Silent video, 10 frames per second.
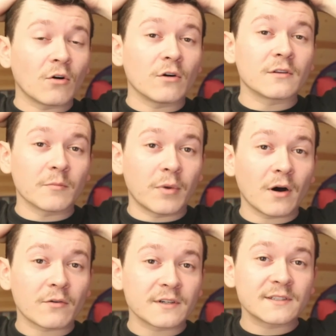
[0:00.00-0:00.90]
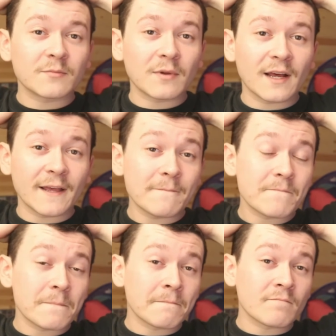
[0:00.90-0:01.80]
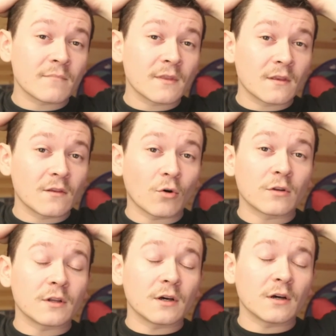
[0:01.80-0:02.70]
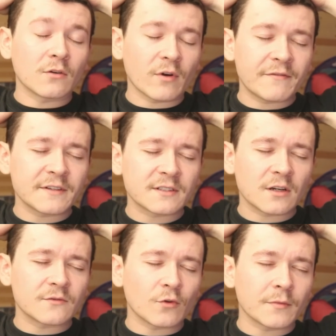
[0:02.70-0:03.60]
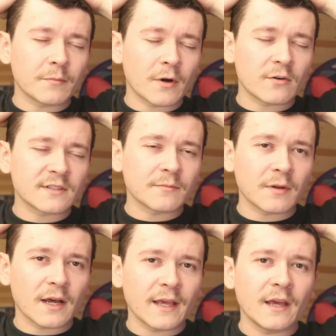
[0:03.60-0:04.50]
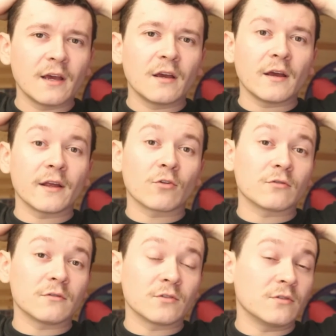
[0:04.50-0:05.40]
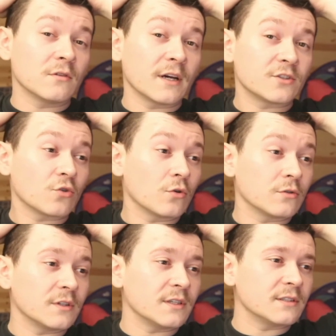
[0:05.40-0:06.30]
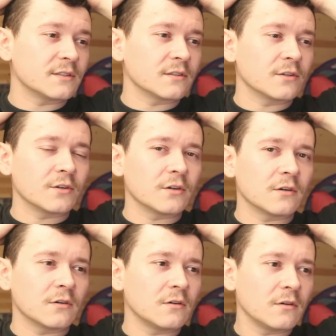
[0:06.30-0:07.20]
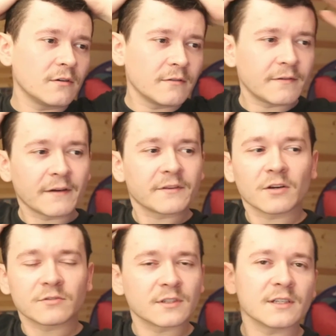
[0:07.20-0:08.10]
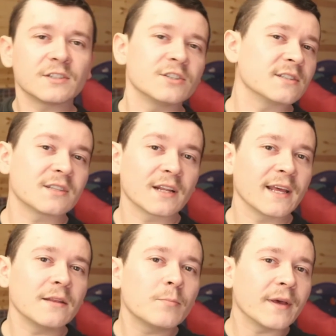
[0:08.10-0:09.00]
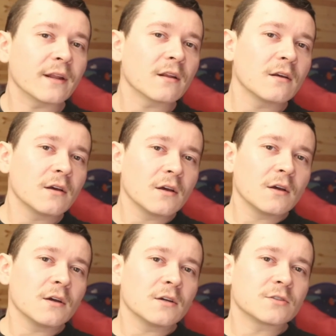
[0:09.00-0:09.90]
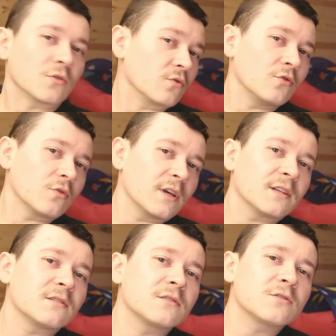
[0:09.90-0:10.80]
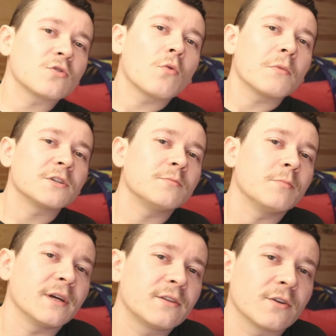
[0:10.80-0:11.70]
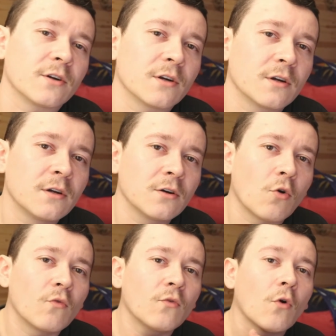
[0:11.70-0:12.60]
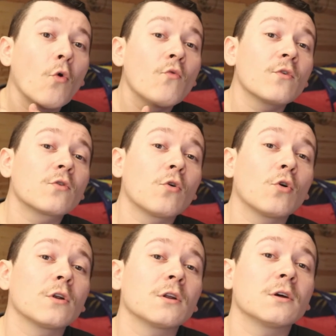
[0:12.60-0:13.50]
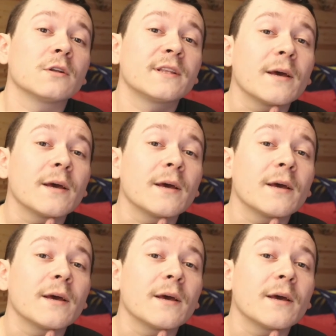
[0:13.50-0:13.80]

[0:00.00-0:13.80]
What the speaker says: on the power supply, on the graphics cards from the power supply, and on I saw on these 5000 it's just an 8-pin. So you get so much better overall